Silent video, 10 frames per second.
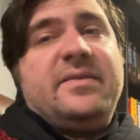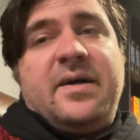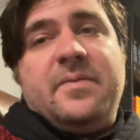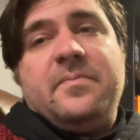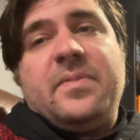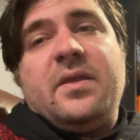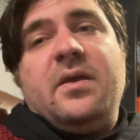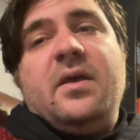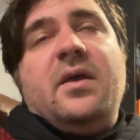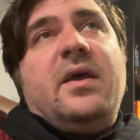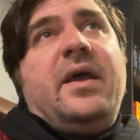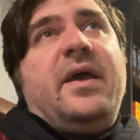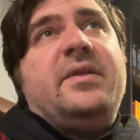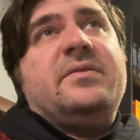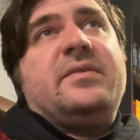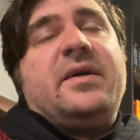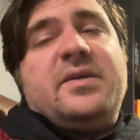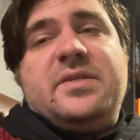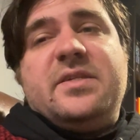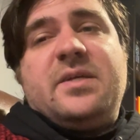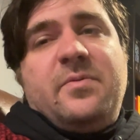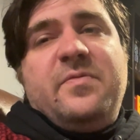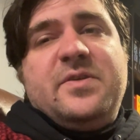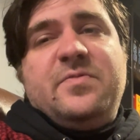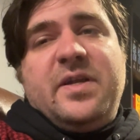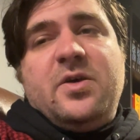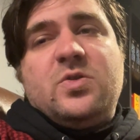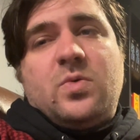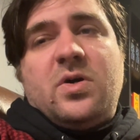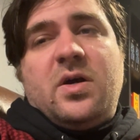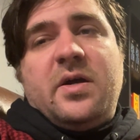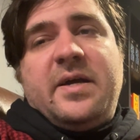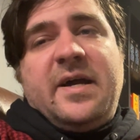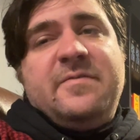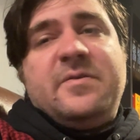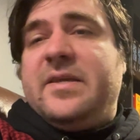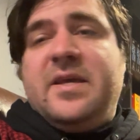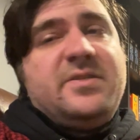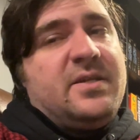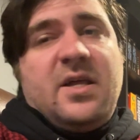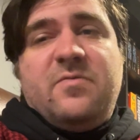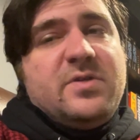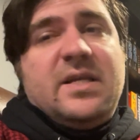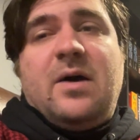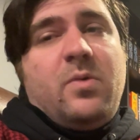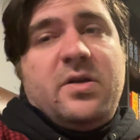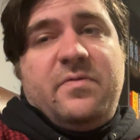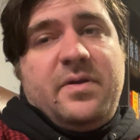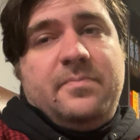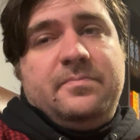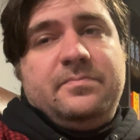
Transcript: done. And like I said, some of his videos were archived. Geeks in Love was not one of them.